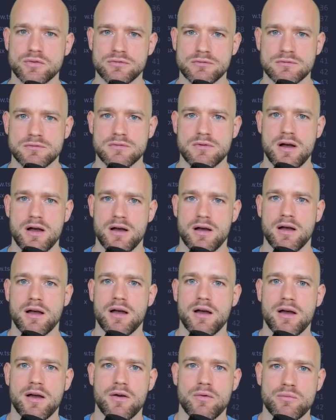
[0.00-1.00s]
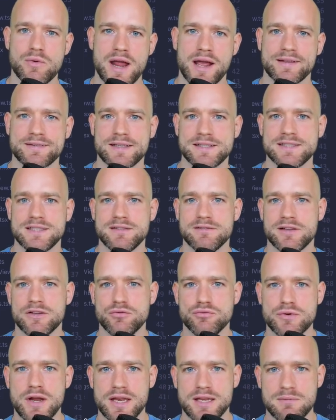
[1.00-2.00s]
to React Native
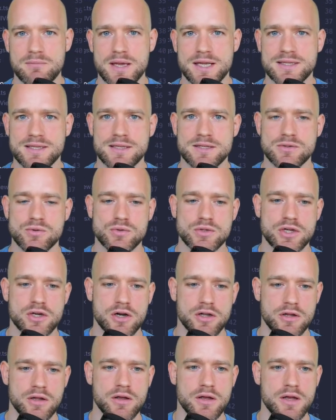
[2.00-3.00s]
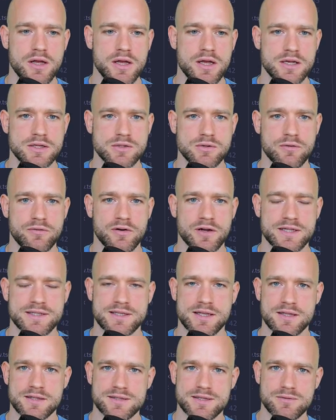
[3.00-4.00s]
and reanimated source code. So for
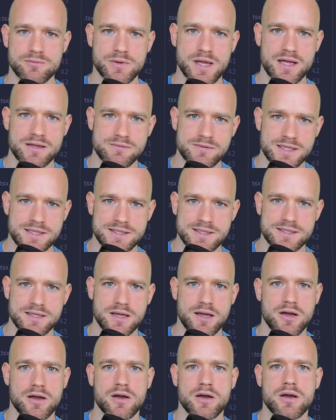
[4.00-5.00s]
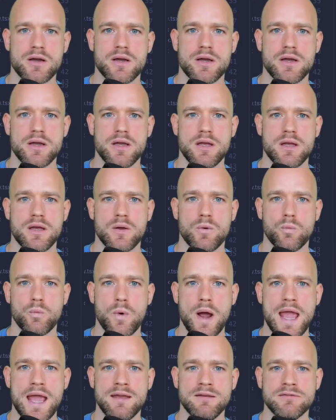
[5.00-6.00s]
instance, we had this
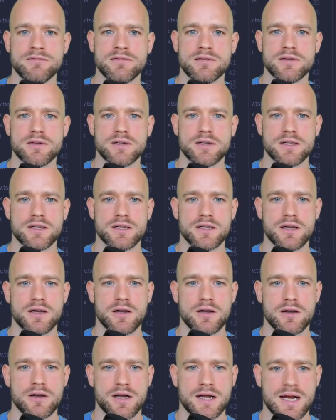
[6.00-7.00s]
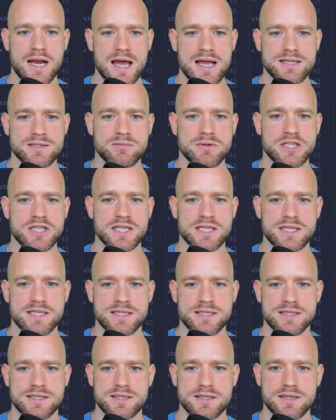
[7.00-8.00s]
wave class, which
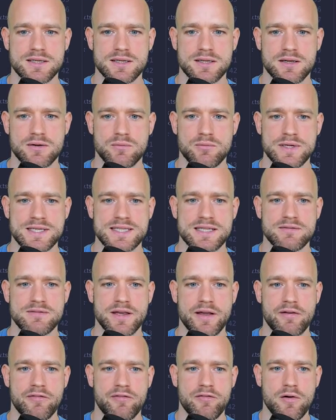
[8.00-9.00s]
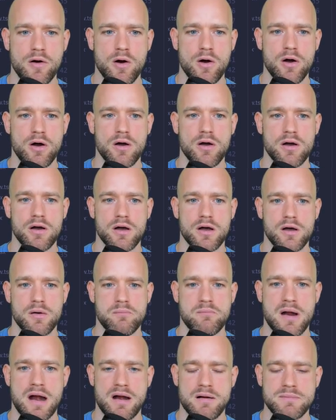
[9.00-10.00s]
is receiving 4
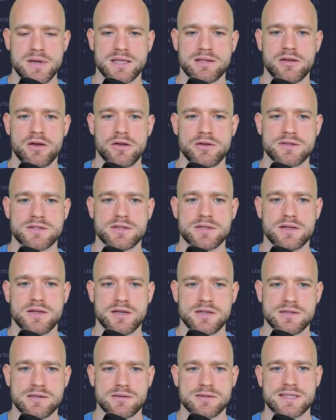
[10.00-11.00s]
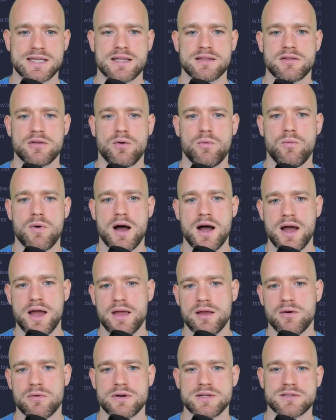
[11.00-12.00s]
parameters. So center
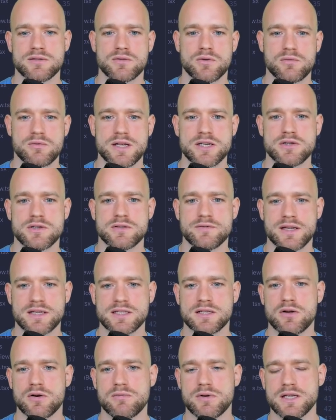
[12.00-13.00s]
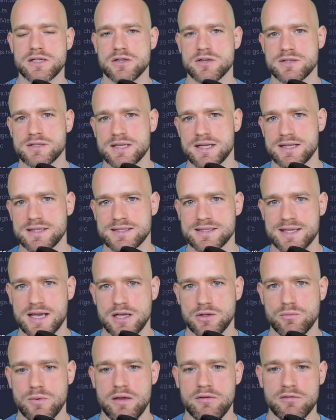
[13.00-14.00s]
Y, horizontal radius, vertical radius, and
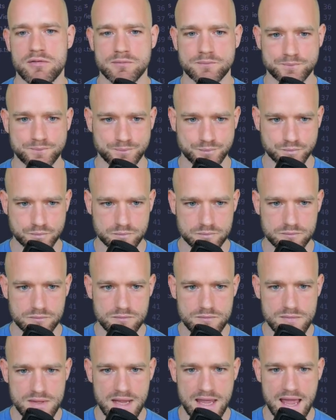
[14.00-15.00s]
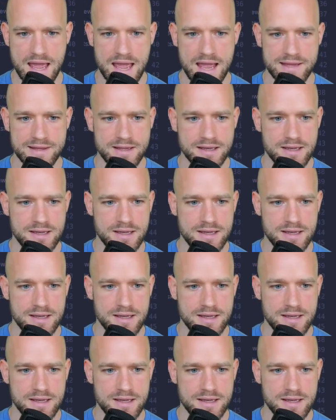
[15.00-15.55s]
side width. And